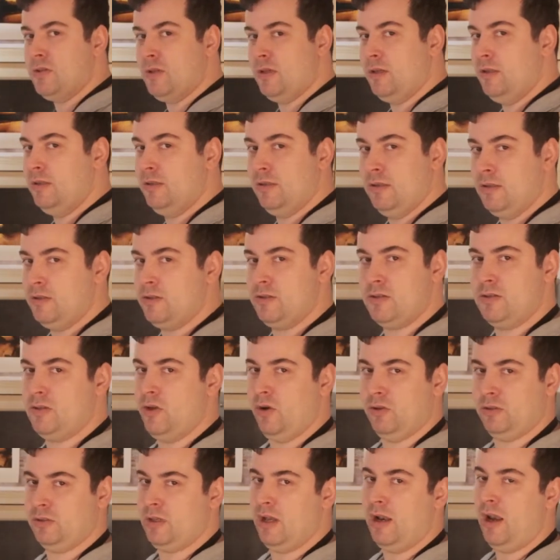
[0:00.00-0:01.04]
and it's
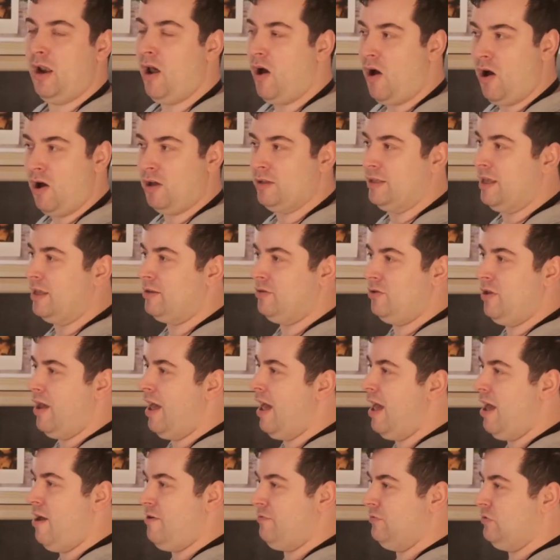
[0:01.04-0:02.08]
not a law that you
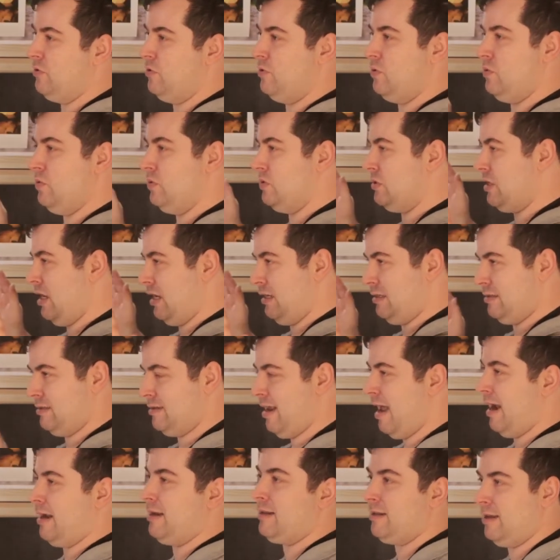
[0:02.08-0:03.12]
have to use
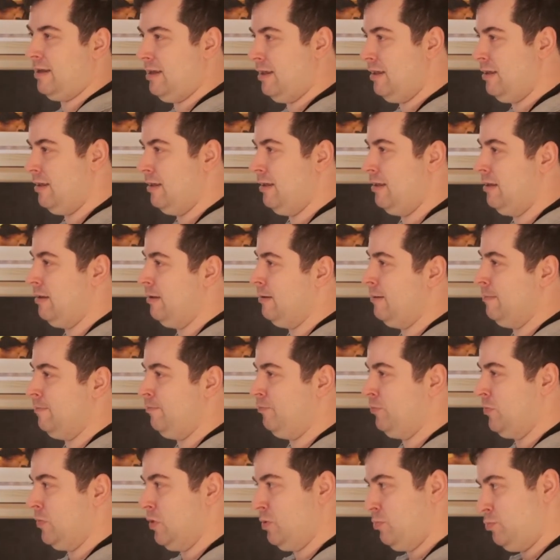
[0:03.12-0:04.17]
exactly.
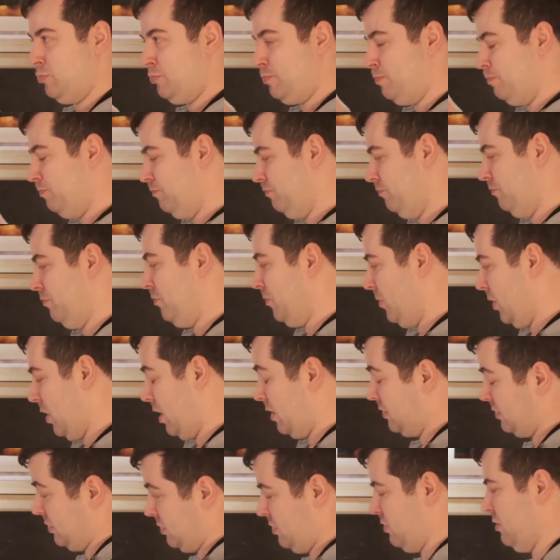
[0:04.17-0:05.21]

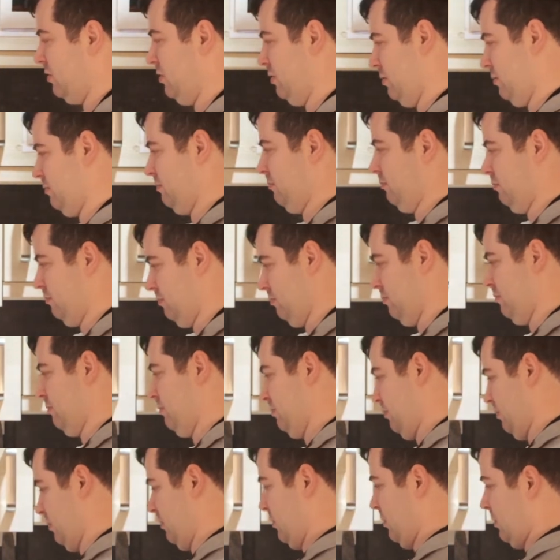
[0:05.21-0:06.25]
Also,
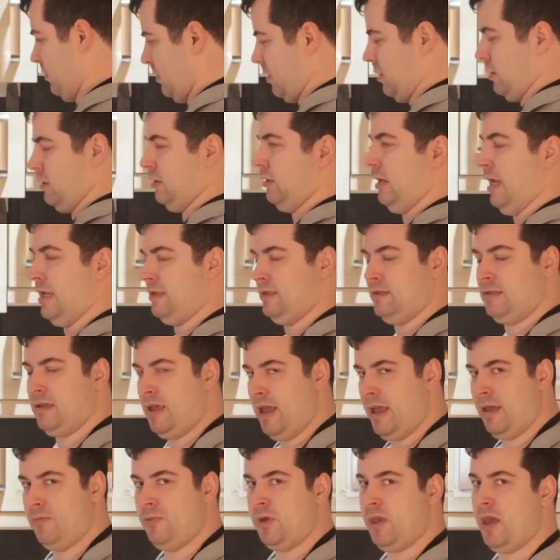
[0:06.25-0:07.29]
let's
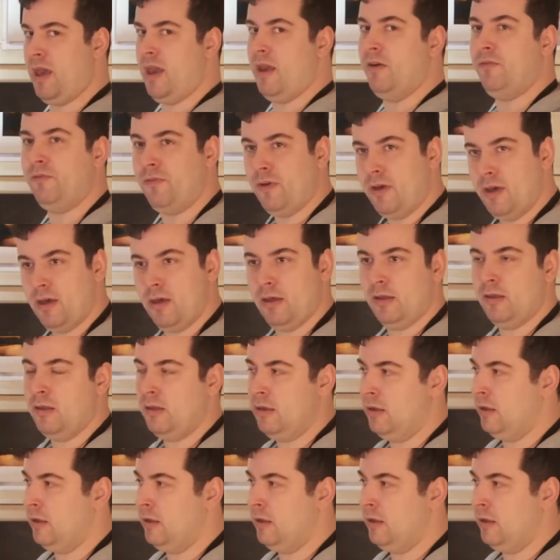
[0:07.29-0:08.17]
say we have a